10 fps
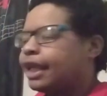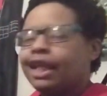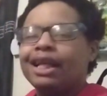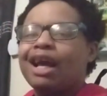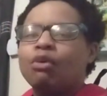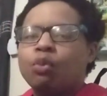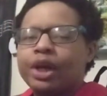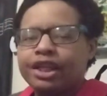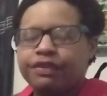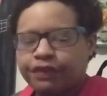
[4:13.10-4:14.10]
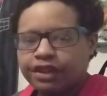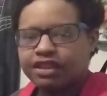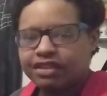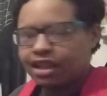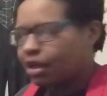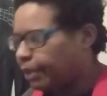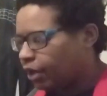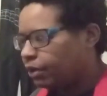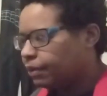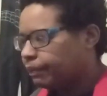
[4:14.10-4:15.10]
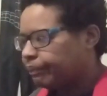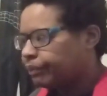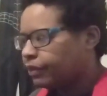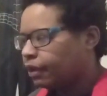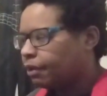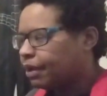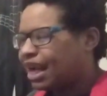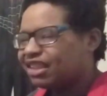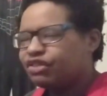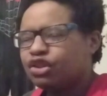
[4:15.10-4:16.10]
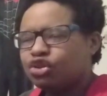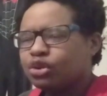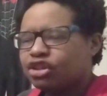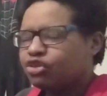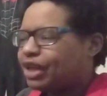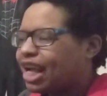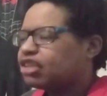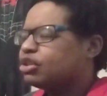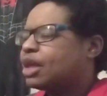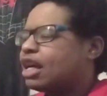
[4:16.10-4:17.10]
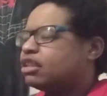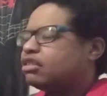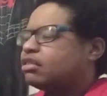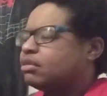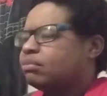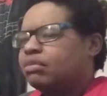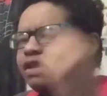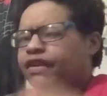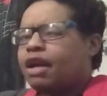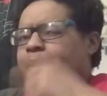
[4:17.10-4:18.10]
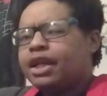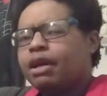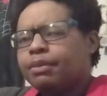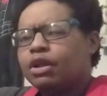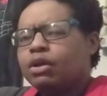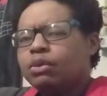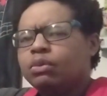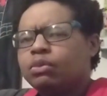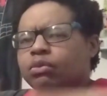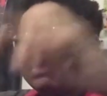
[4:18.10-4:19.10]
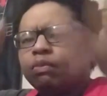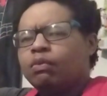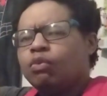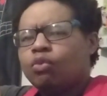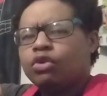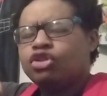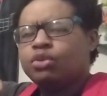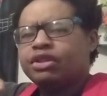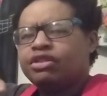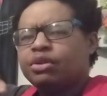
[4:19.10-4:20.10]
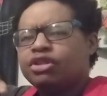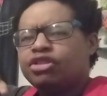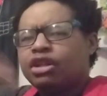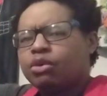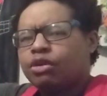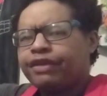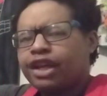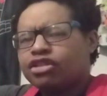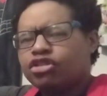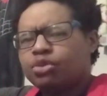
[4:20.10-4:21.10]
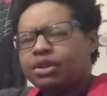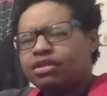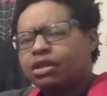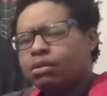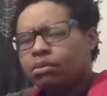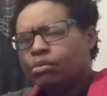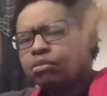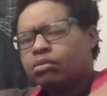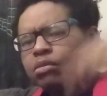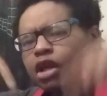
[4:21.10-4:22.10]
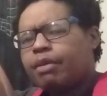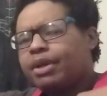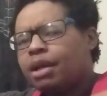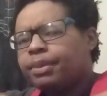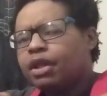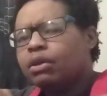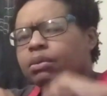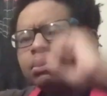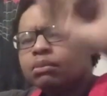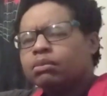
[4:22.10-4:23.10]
Cannot wait for this to come out. But guys, if you enjoyed this reaction, you guys, leave a comment down below what you want to see on the channel, what reactions you want to see. Comment down below.